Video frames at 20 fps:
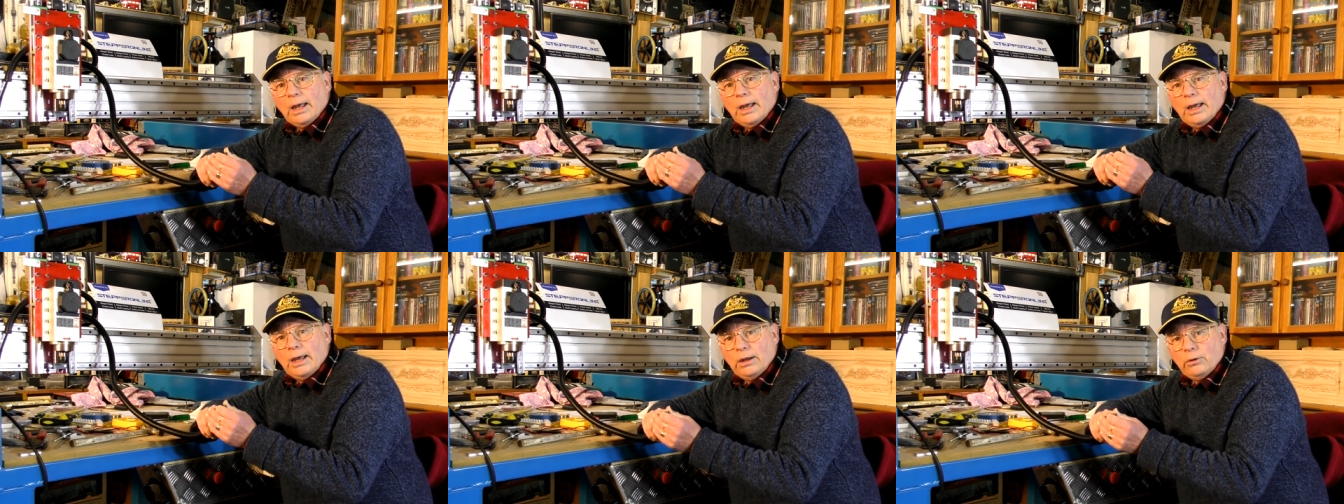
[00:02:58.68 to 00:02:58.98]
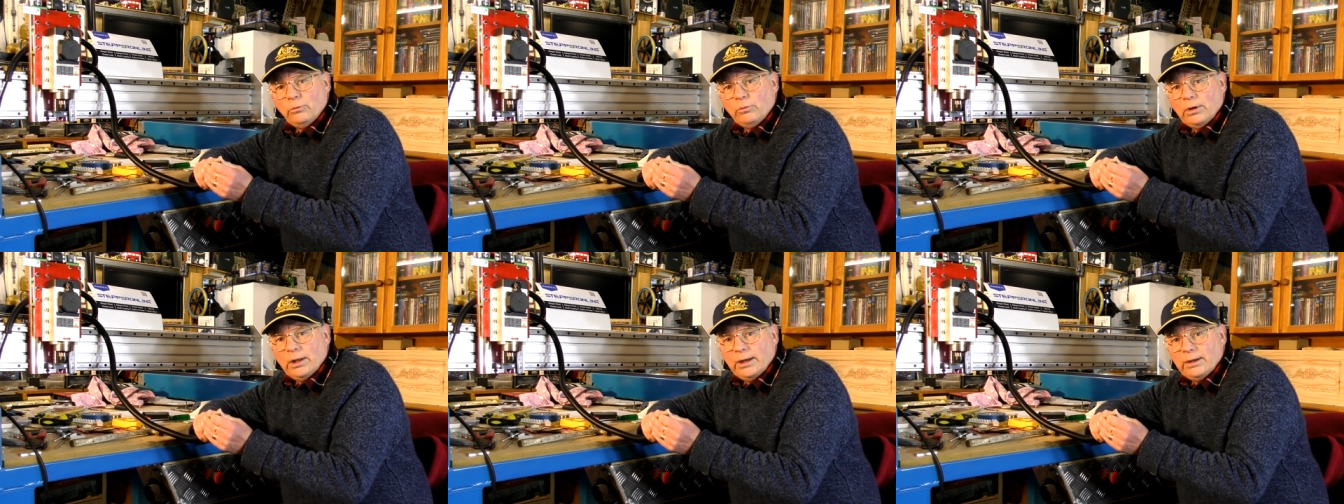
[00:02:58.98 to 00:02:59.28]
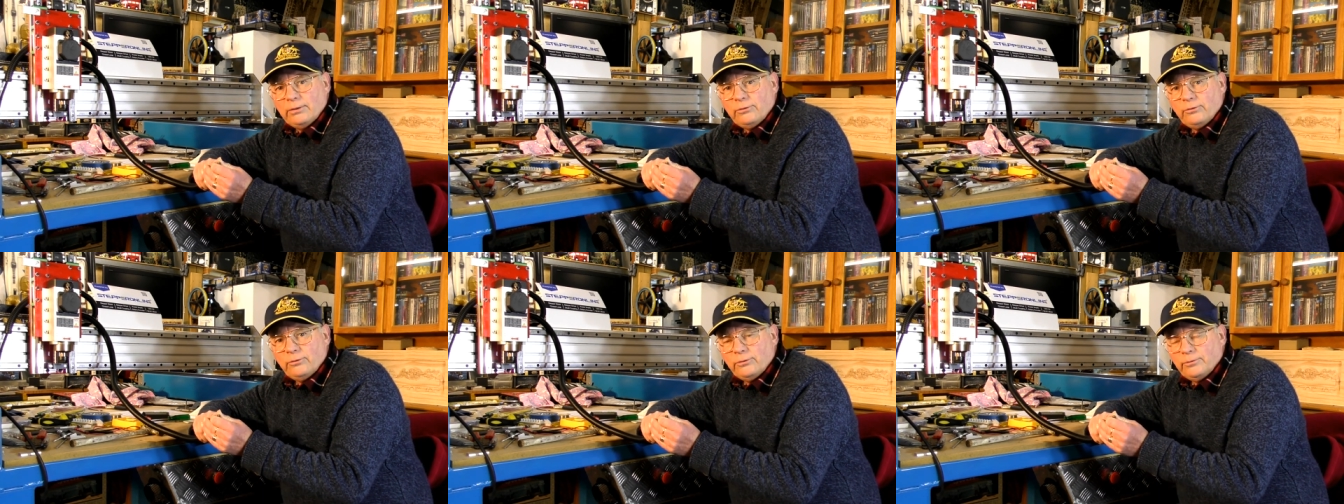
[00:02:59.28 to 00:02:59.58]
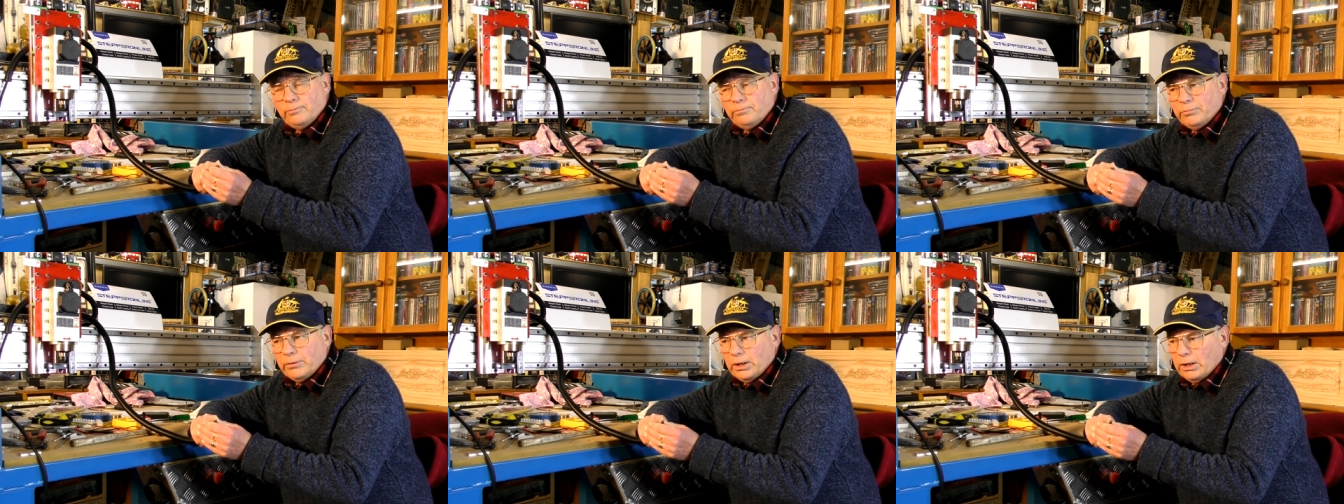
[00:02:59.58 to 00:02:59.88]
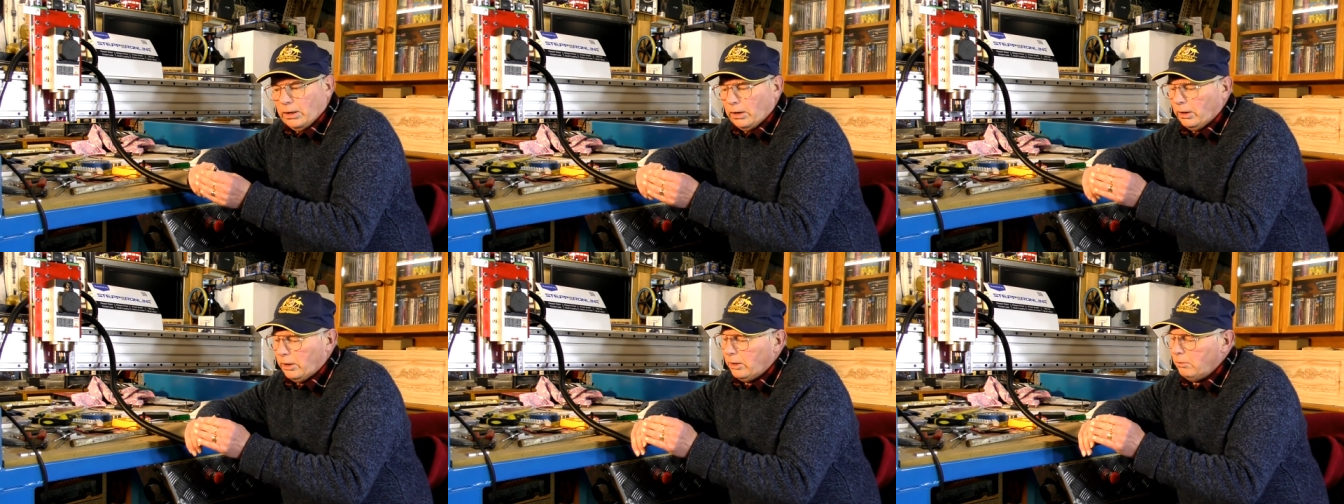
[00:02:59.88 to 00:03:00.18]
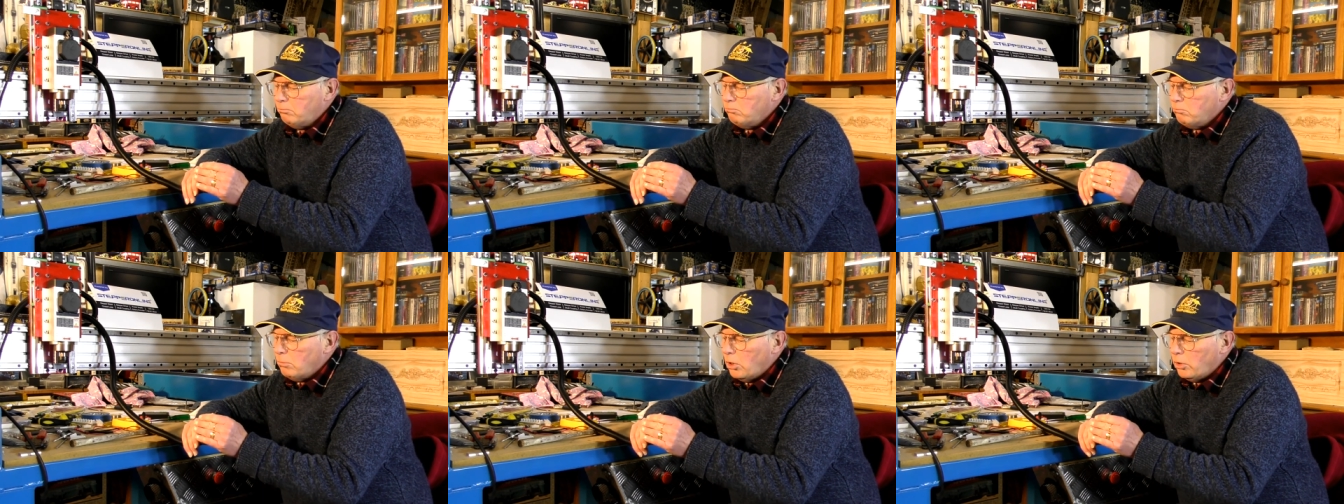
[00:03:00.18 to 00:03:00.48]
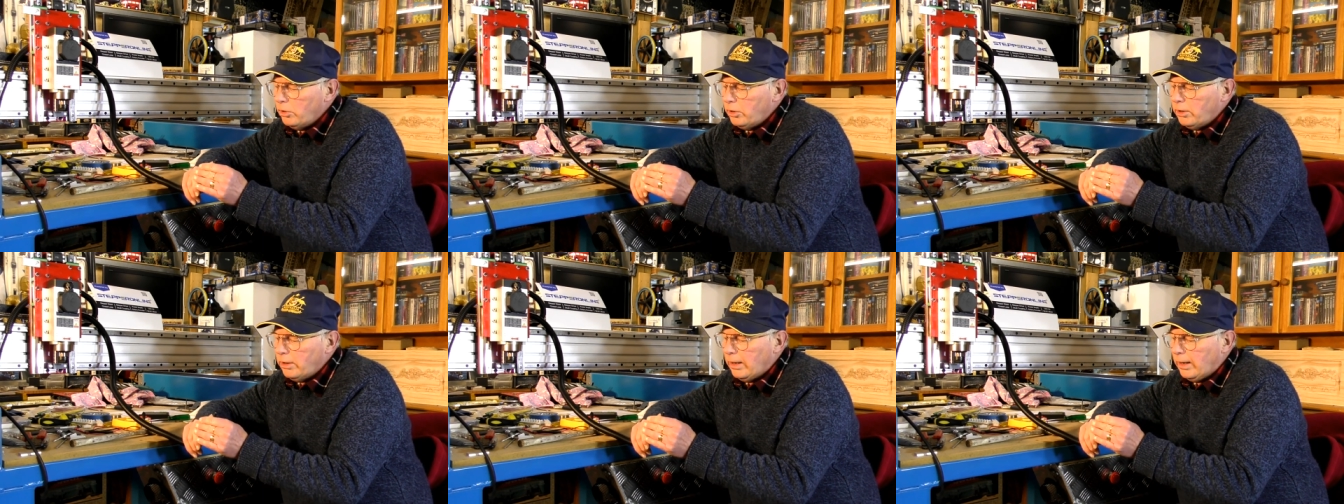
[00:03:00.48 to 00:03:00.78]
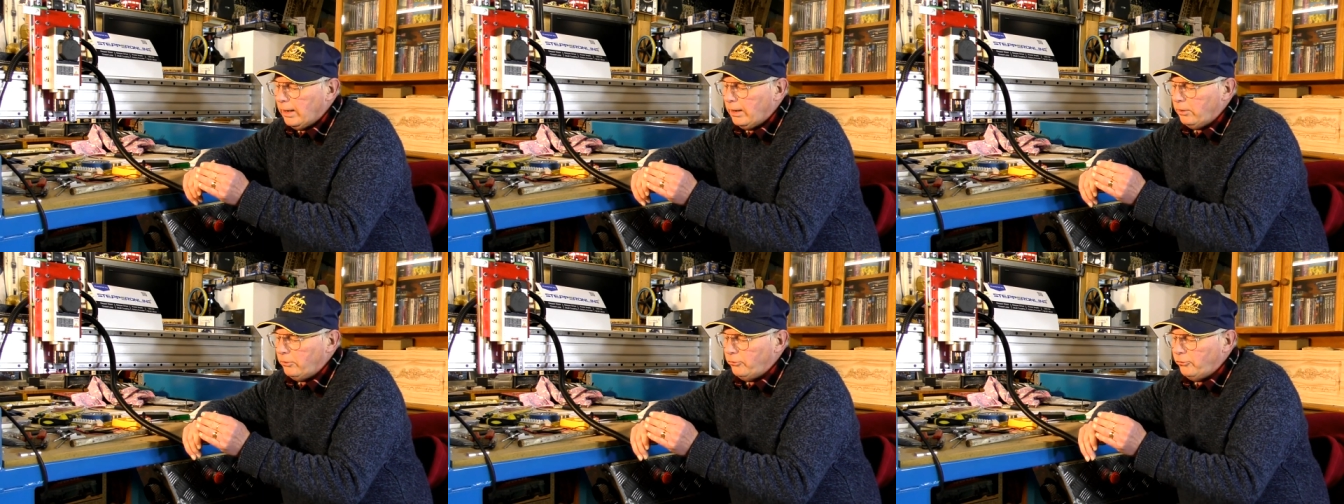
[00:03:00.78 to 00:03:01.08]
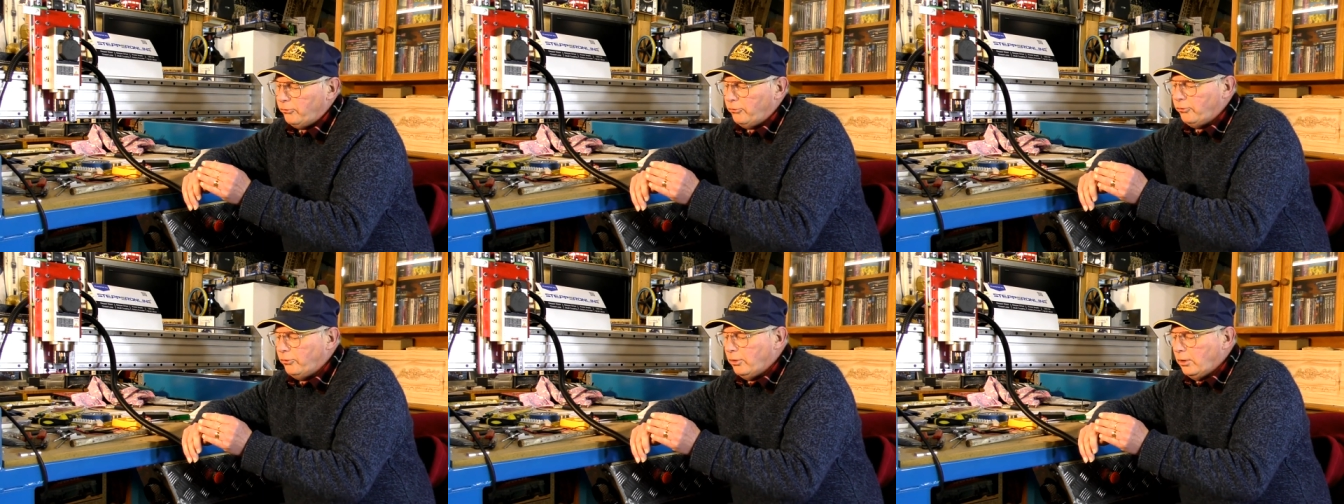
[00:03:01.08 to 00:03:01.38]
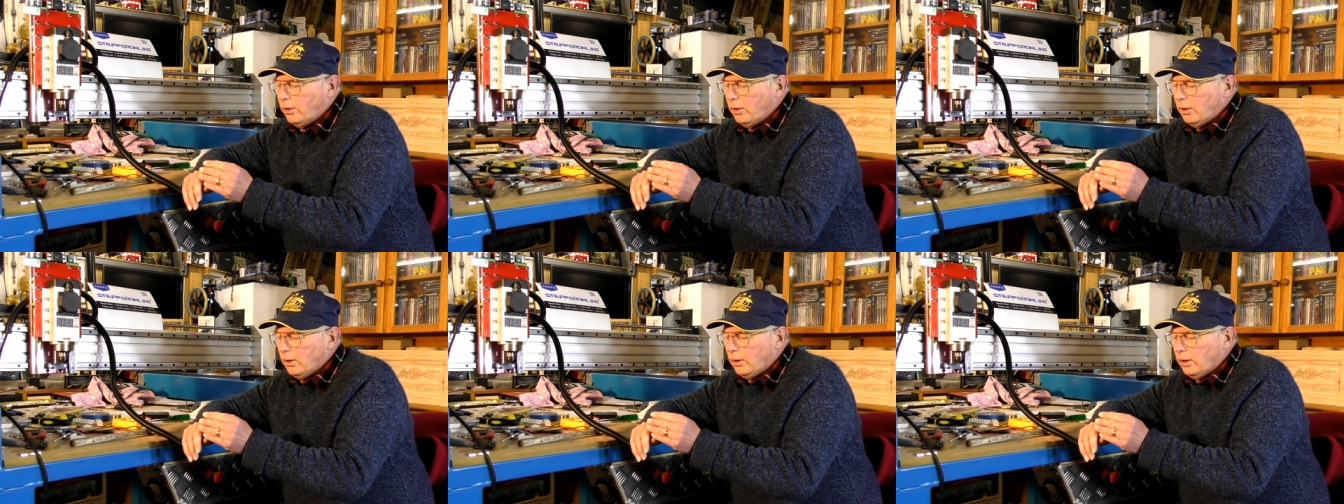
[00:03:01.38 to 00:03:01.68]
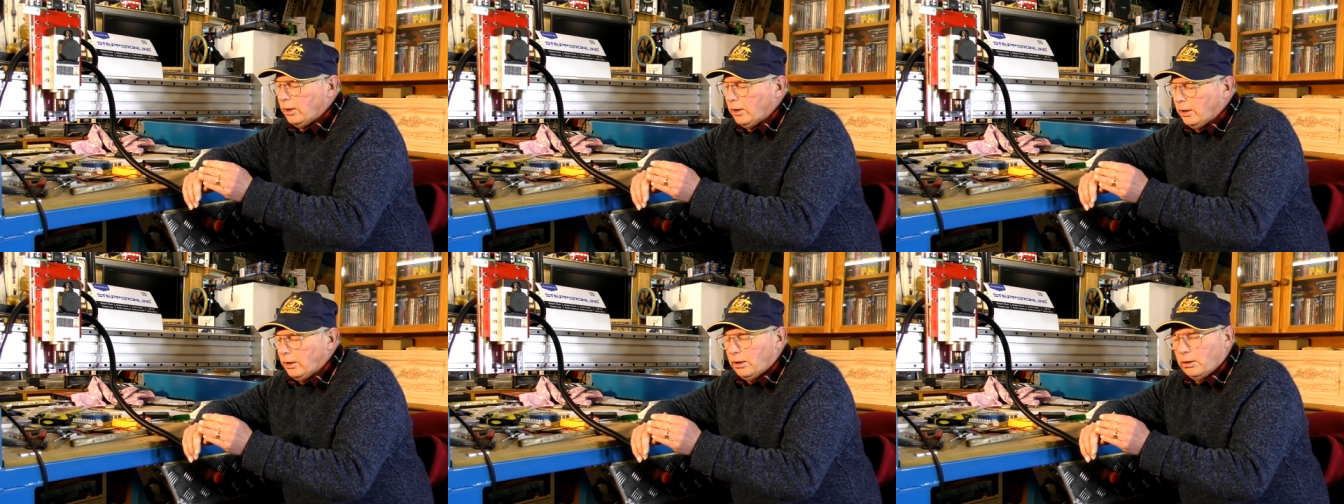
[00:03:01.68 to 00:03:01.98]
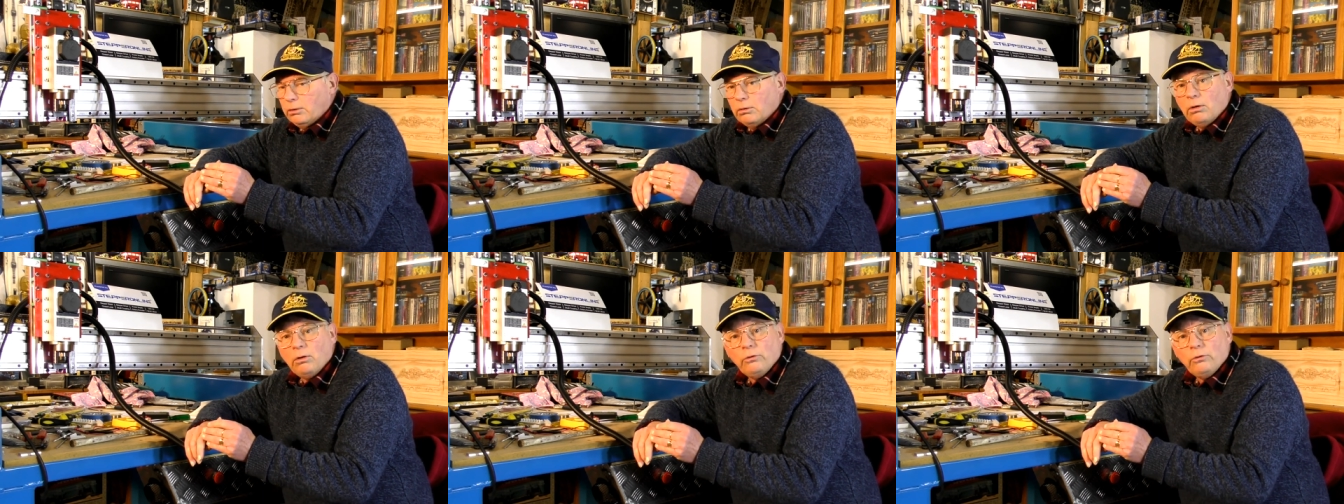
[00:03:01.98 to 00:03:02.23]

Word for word: outlet. Uh, in my case, in